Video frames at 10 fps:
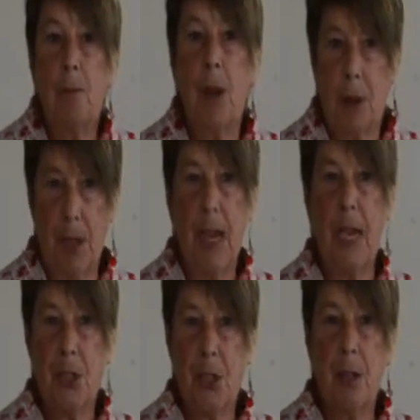
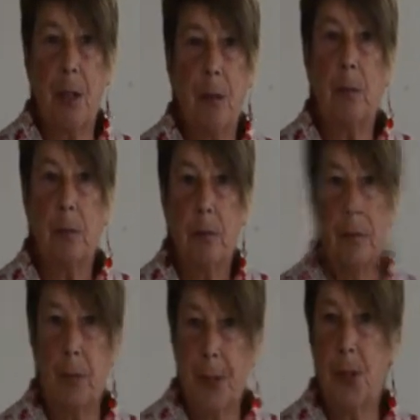recreational
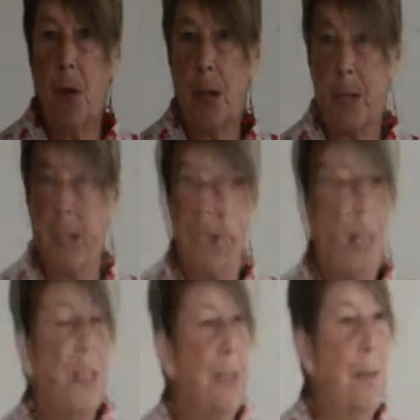resources.
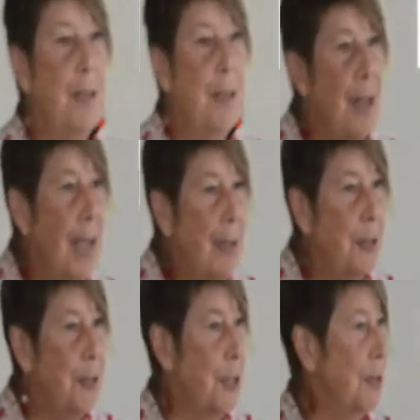To be
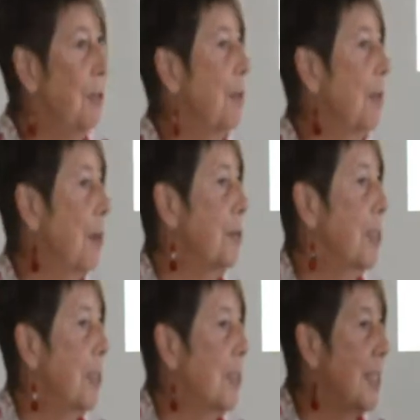able to go
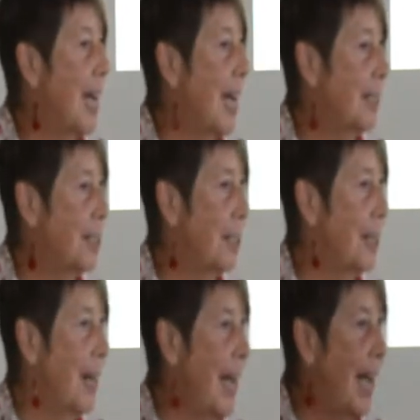to your
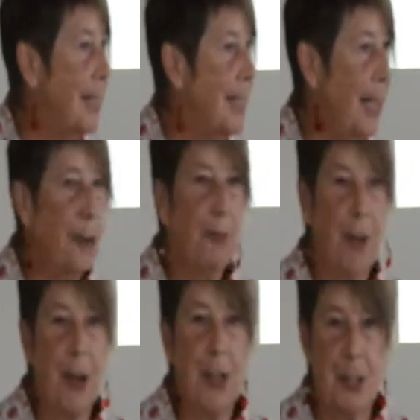doctor at Health
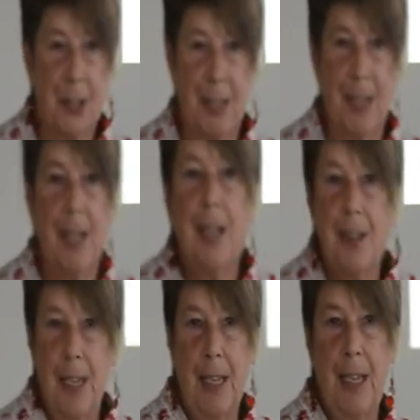First,
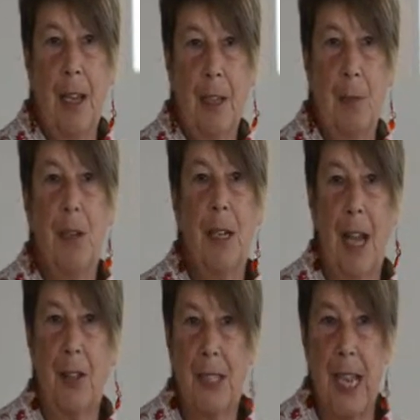the community
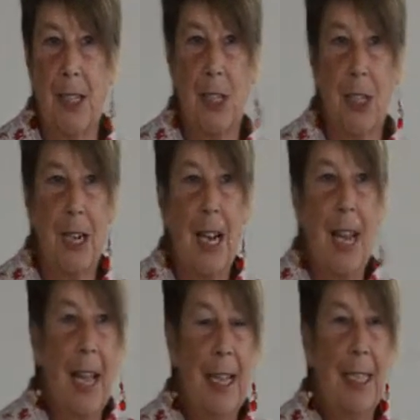health center,
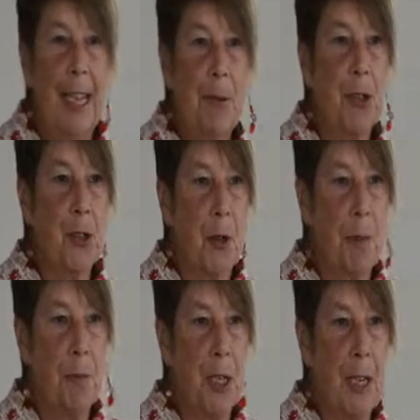and get a
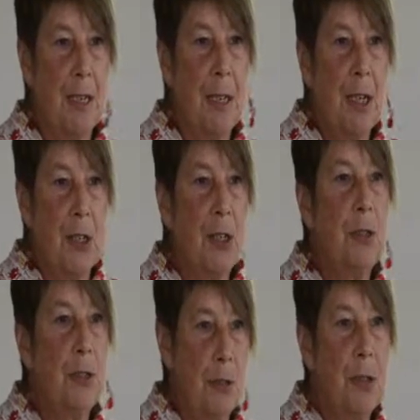prescription
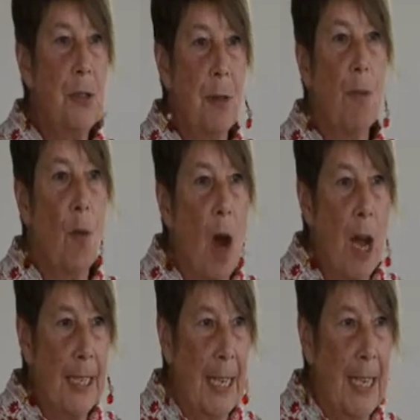to do some
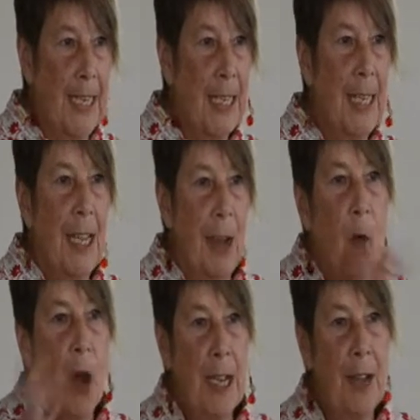walking
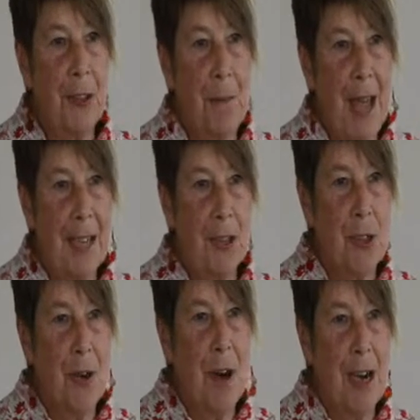and walk out the
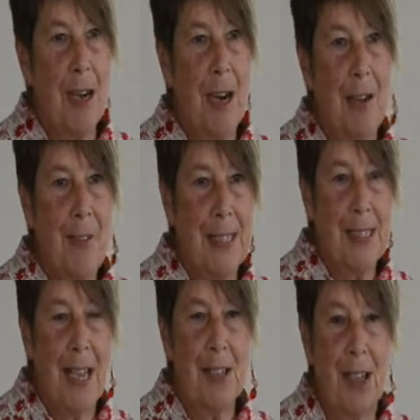back door of the
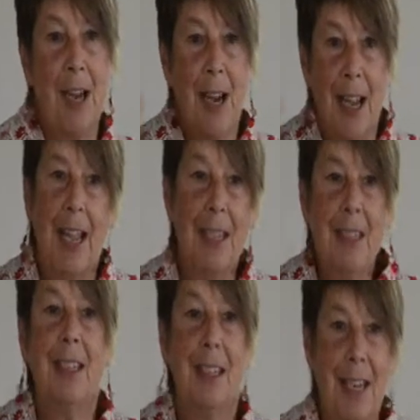center
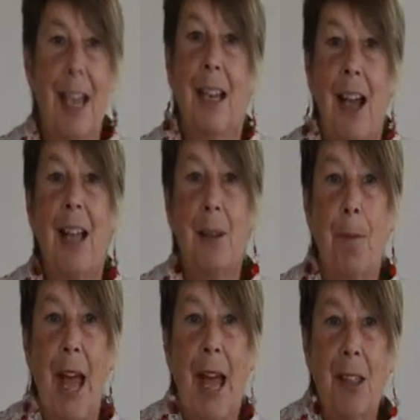and get on
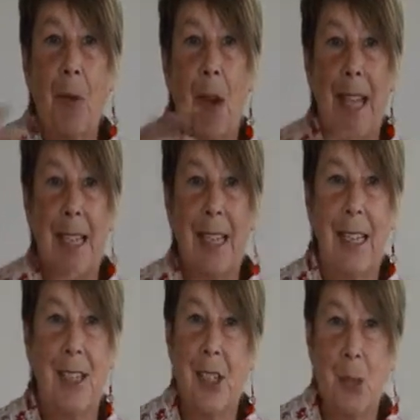the pathway
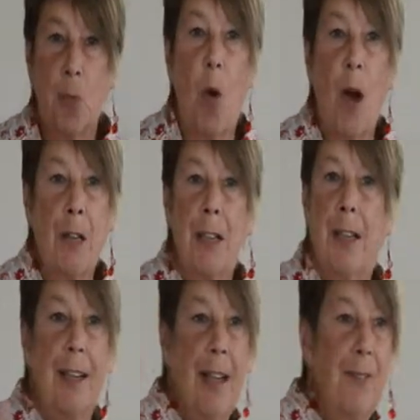and just walk
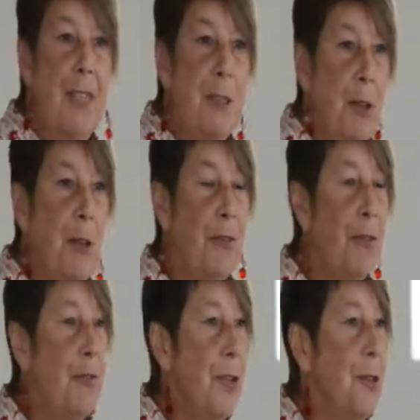and have these
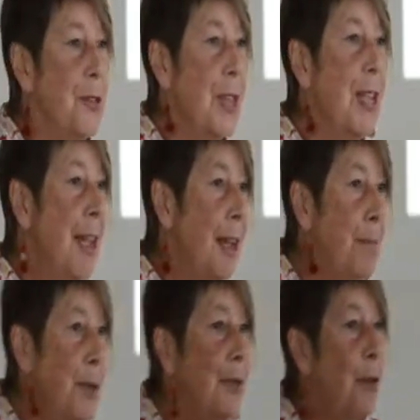beautiful views
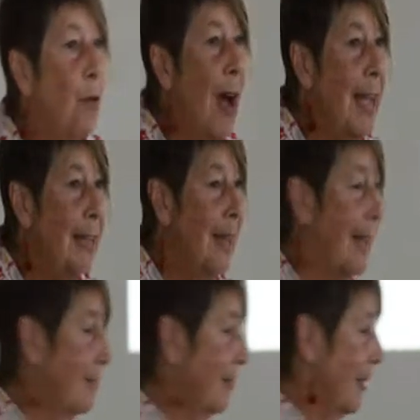and beautiful
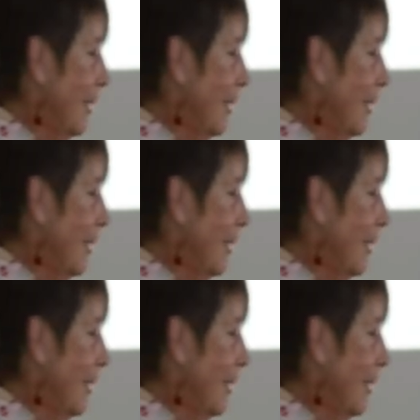wildlife.